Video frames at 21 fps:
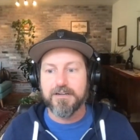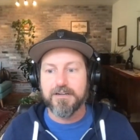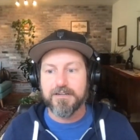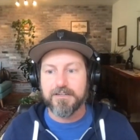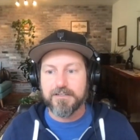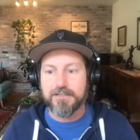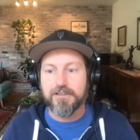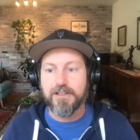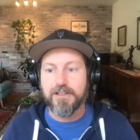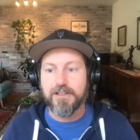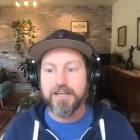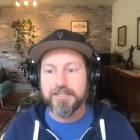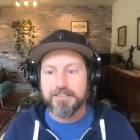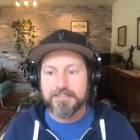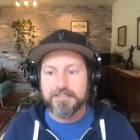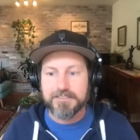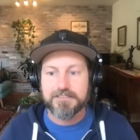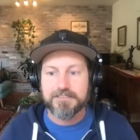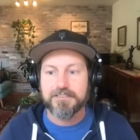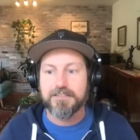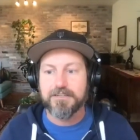
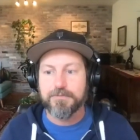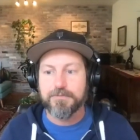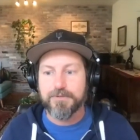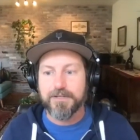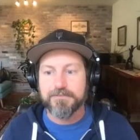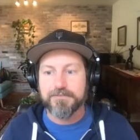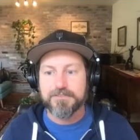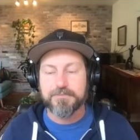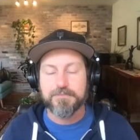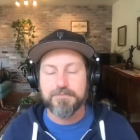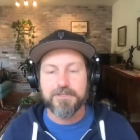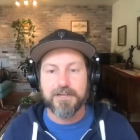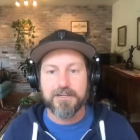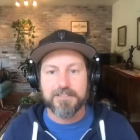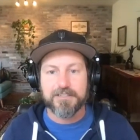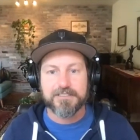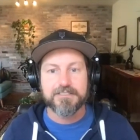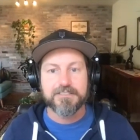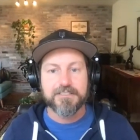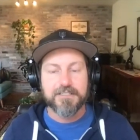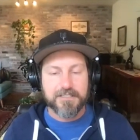clients, we have some
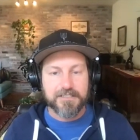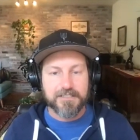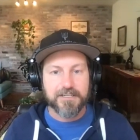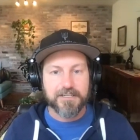docs